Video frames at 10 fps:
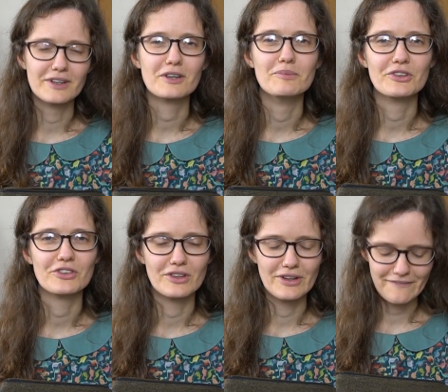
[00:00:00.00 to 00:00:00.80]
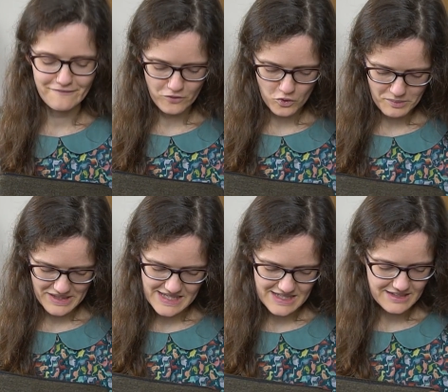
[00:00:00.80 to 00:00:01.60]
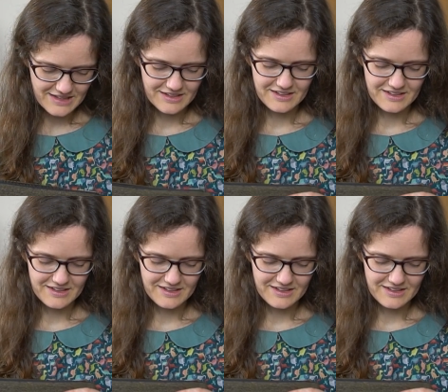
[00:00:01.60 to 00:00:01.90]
a commission for me